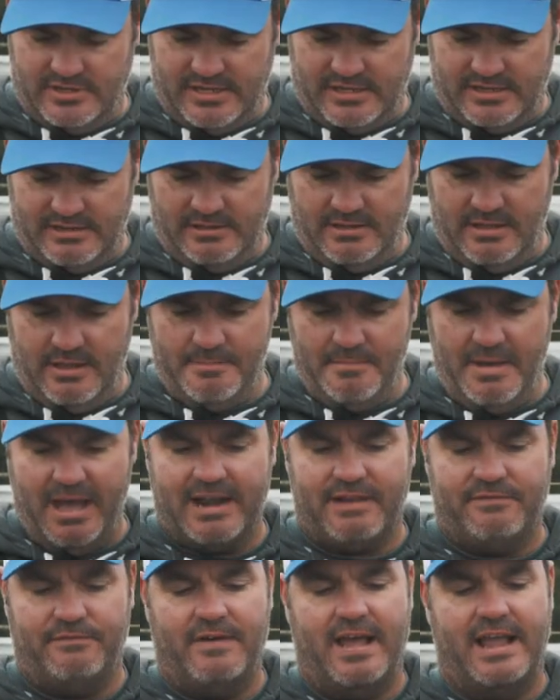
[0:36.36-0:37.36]
a, a
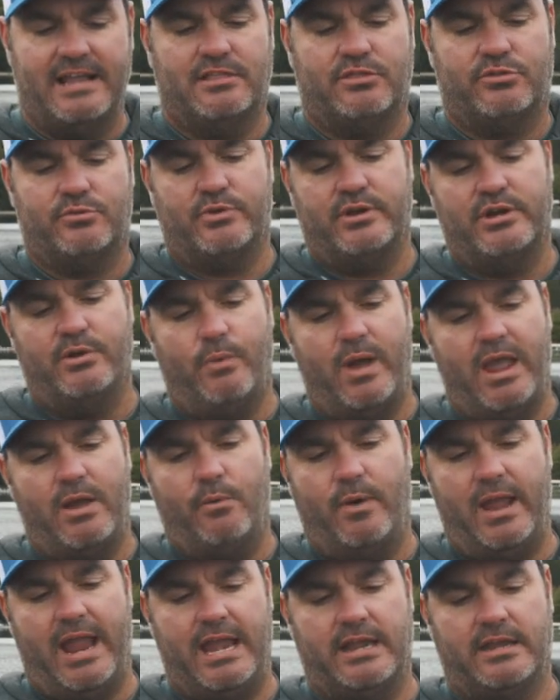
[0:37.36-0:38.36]
modified three-way
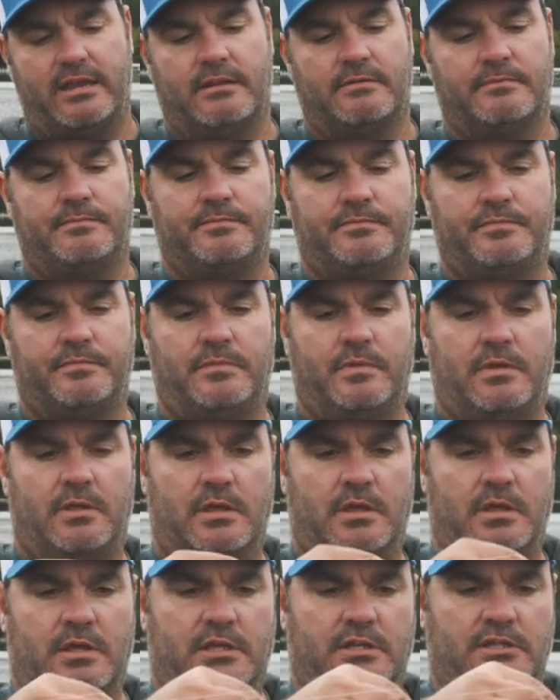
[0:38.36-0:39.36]
weight.
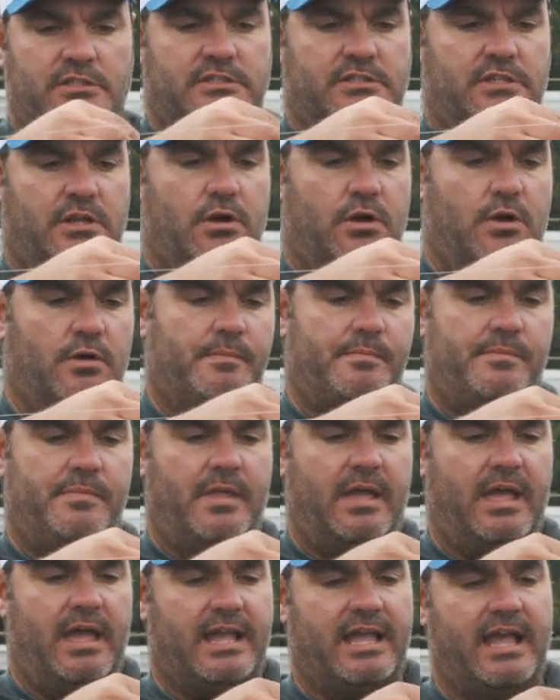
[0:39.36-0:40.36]
So
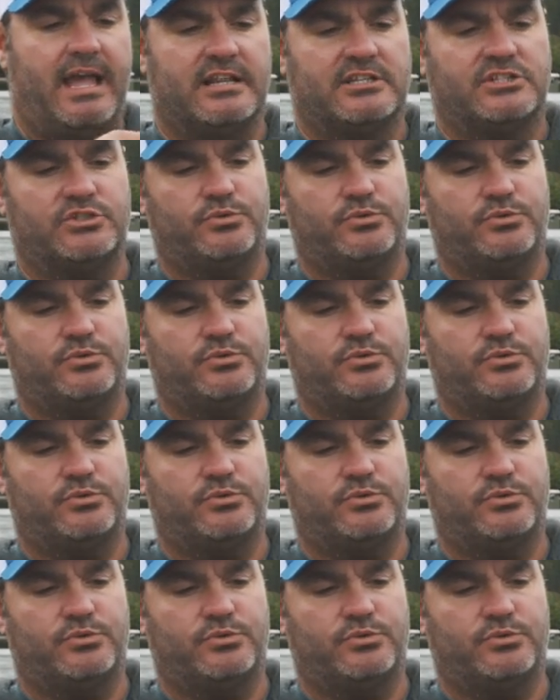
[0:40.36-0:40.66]
I got a